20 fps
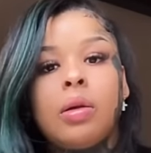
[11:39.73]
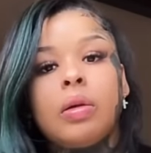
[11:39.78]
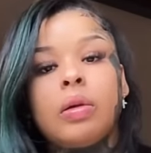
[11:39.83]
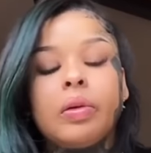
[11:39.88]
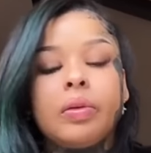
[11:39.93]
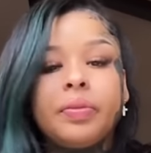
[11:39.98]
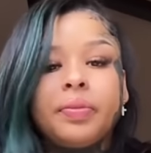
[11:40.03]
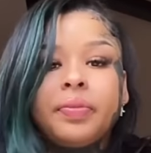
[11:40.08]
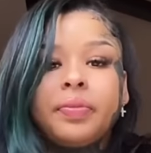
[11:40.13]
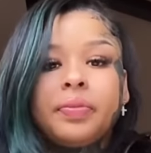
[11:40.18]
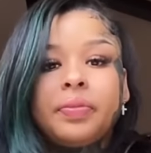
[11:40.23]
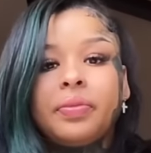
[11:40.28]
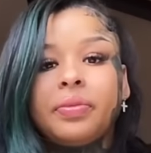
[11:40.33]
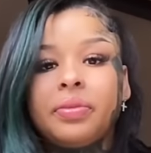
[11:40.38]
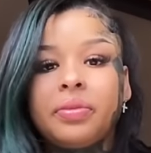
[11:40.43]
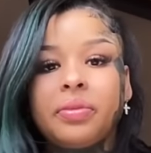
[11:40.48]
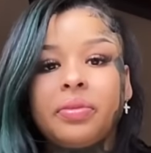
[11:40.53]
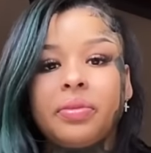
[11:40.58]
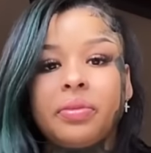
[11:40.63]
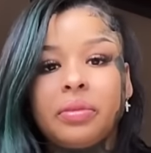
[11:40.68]

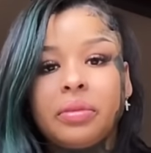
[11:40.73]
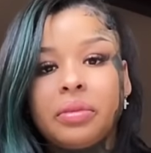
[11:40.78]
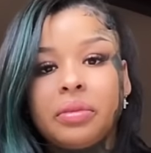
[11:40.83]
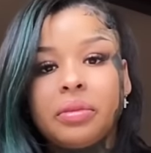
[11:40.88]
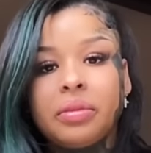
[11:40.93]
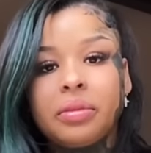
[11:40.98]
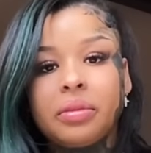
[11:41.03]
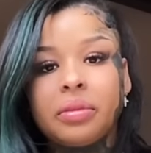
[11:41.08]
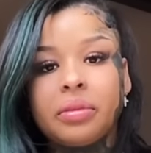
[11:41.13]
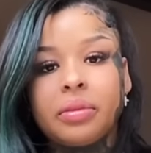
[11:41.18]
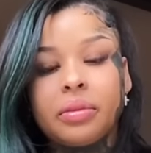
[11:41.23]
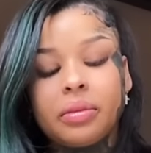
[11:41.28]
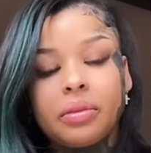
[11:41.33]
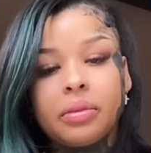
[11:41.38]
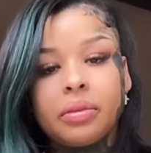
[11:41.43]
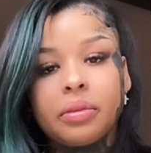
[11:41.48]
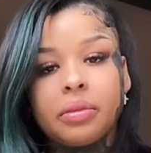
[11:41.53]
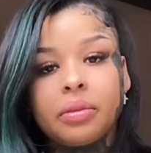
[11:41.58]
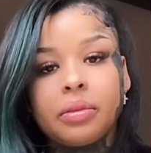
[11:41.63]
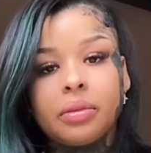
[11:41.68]

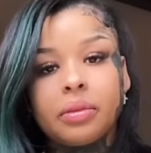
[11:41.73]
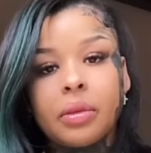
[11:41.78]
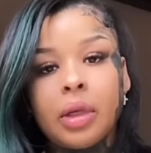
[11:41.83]
Nothing is said.